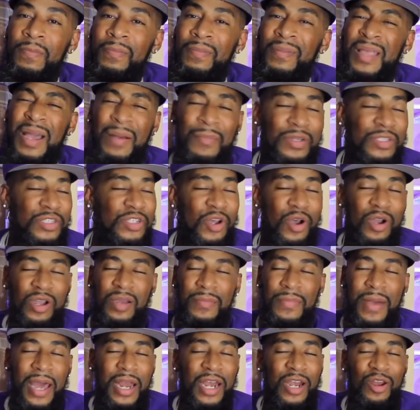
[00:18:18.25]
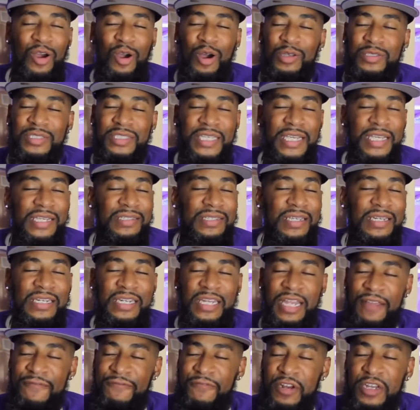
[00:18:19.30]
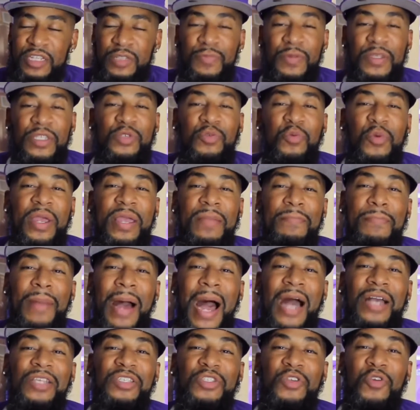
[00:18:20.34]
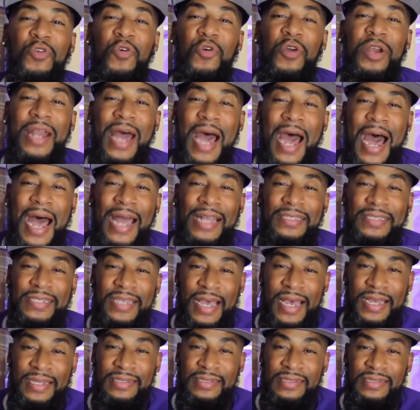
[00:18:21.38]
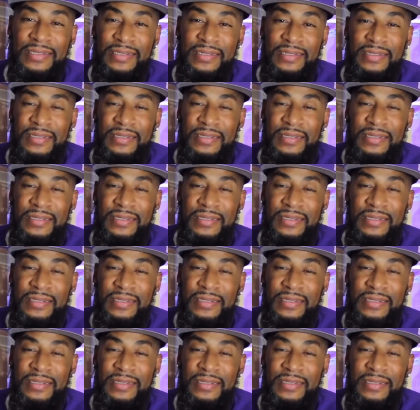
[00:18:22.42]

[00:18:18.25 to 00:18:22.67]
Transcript: I'm going to talk about it all season. Difference between box score and eye test.